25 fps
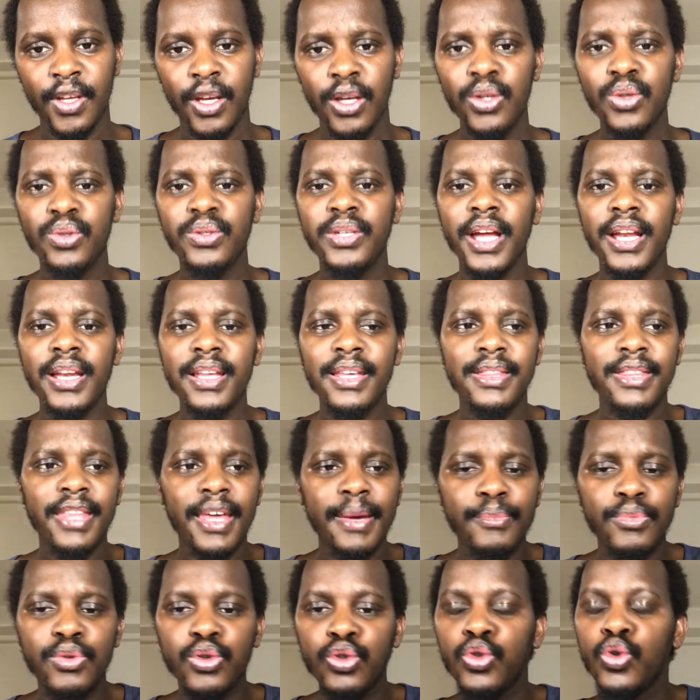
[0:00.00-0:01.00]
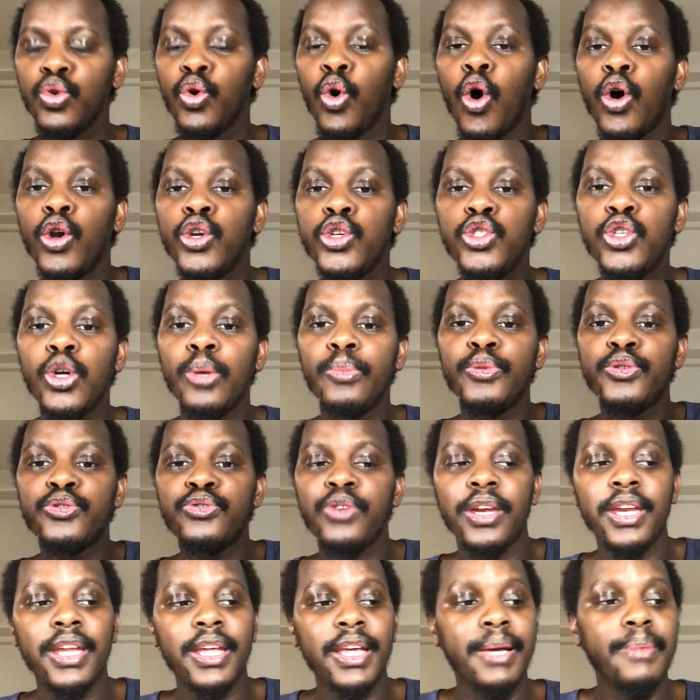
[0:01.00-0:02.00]
You're telling them to do on-job
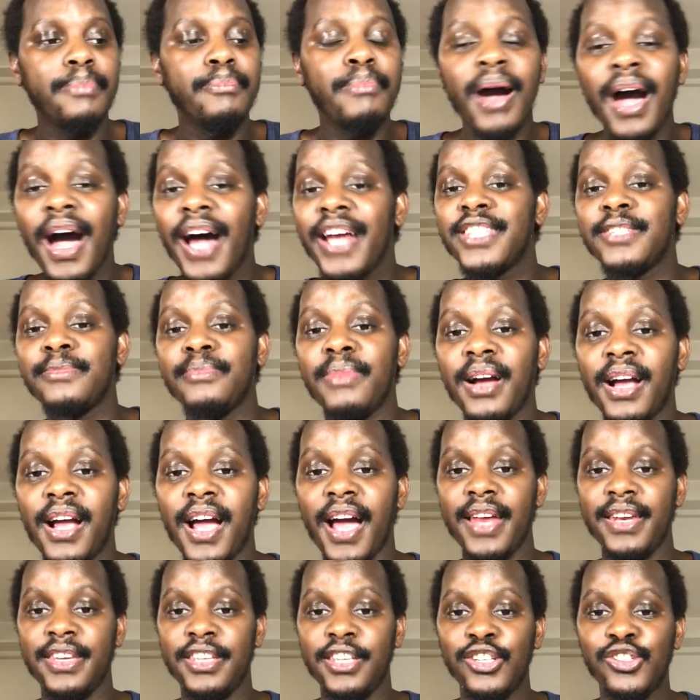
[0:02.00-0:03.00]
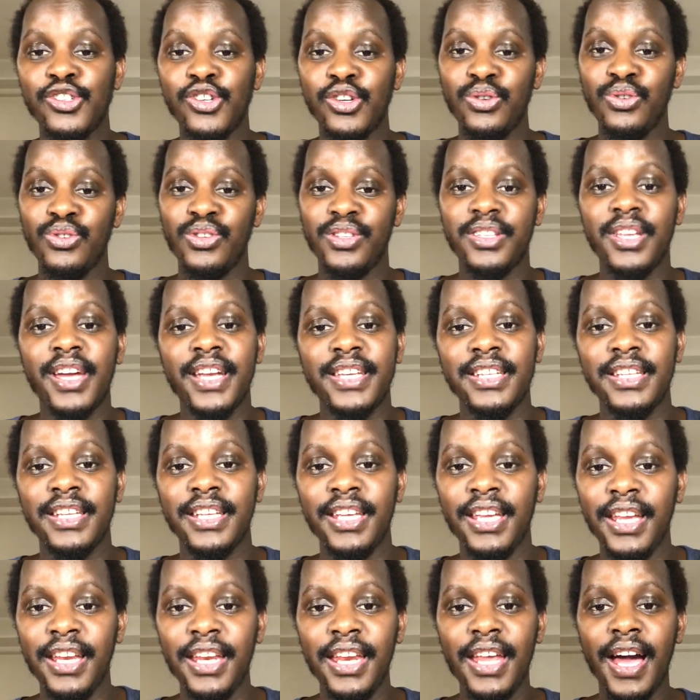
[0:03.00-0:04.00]
training. Mahatma Gandhi introduced that in
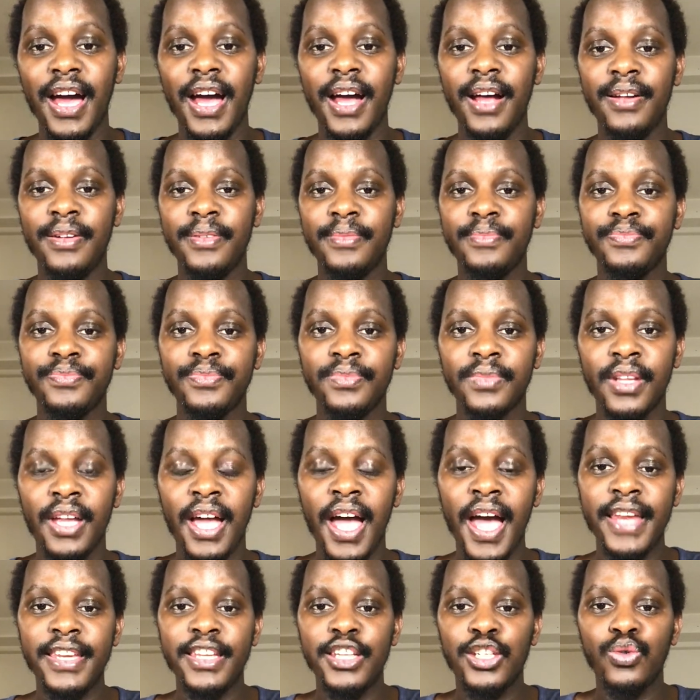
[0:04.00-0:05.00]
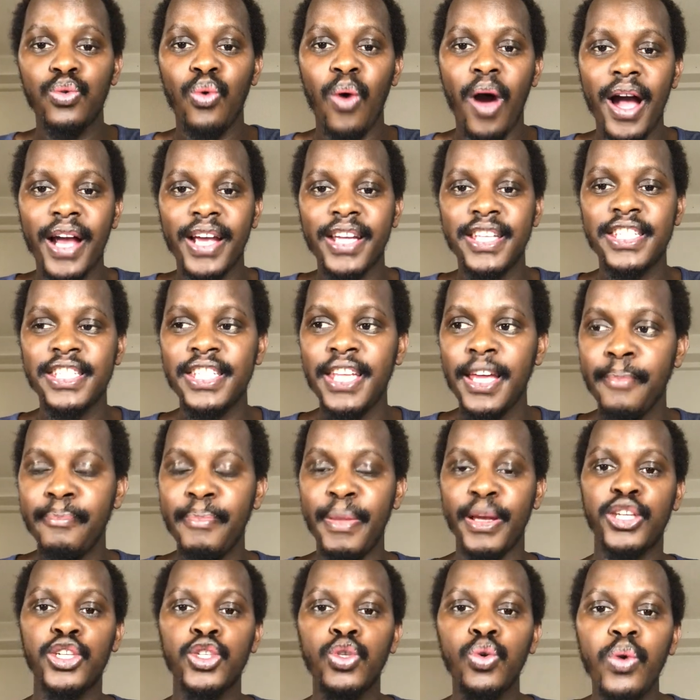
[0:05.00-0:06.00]
India, and it worked.
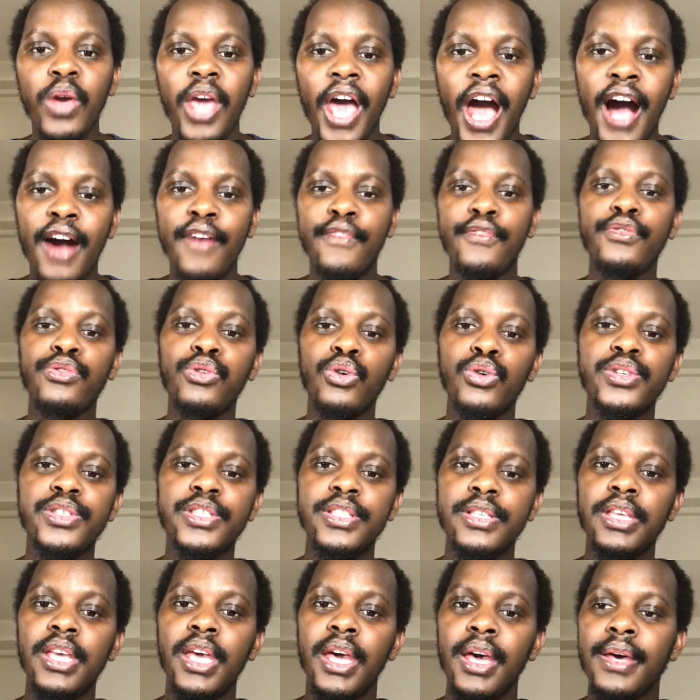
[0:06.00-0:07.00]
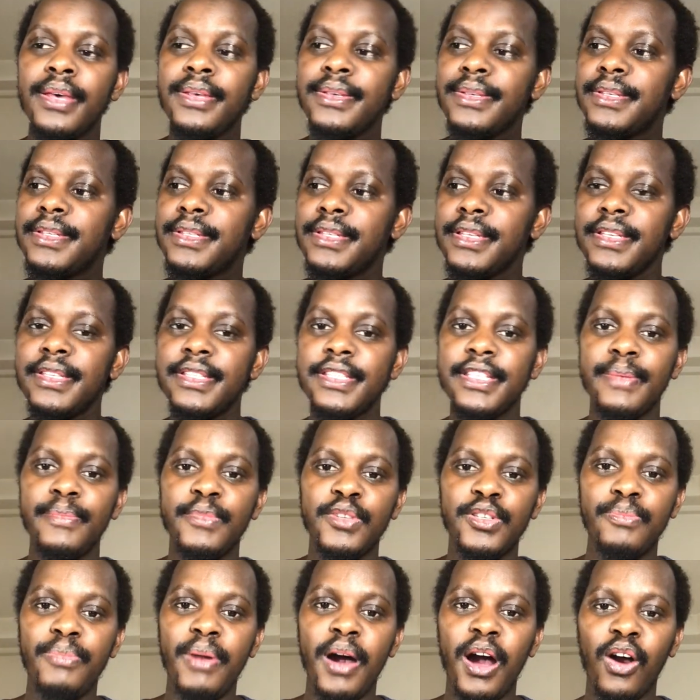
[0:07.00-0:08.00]
But do we have those
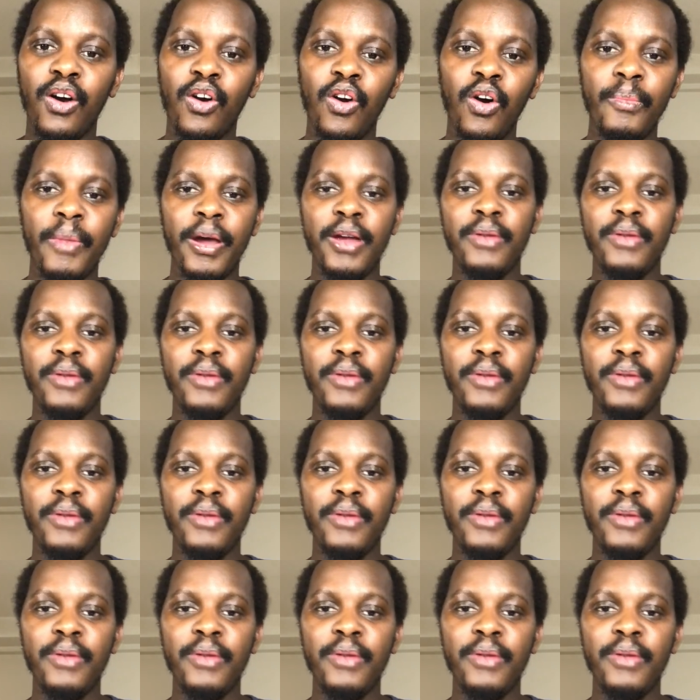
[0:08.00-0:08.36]
systems back home?